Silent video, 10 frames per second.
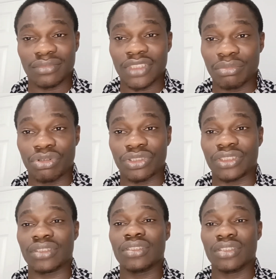but
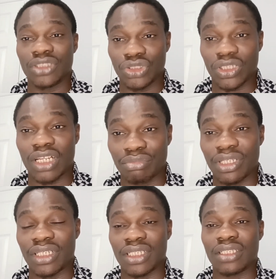you can
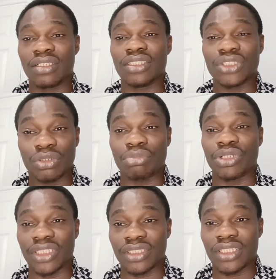make some
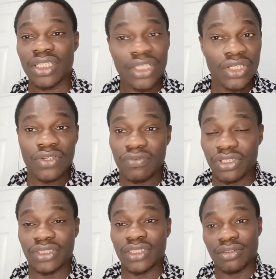money for
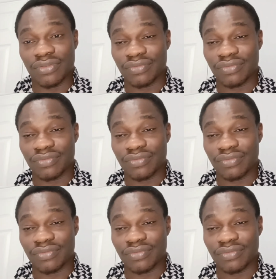yourself.